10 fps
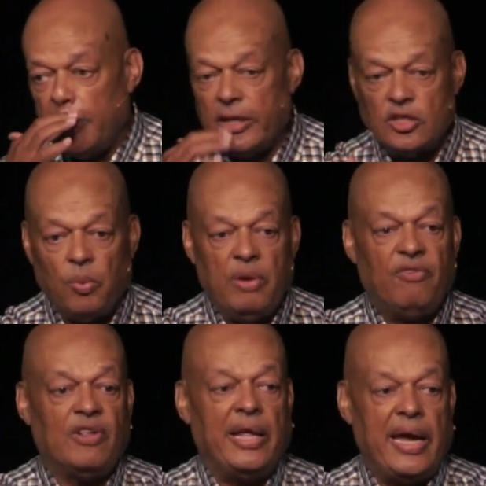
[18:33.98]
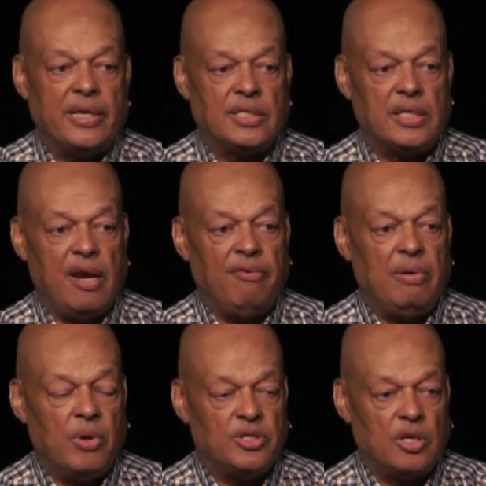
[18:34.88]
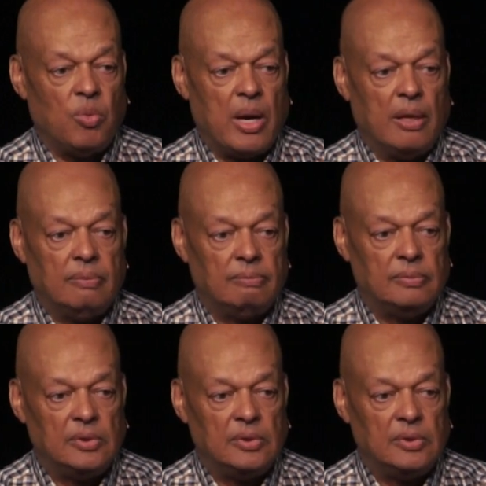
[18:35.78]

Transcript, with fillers: And so we clash every once in a while.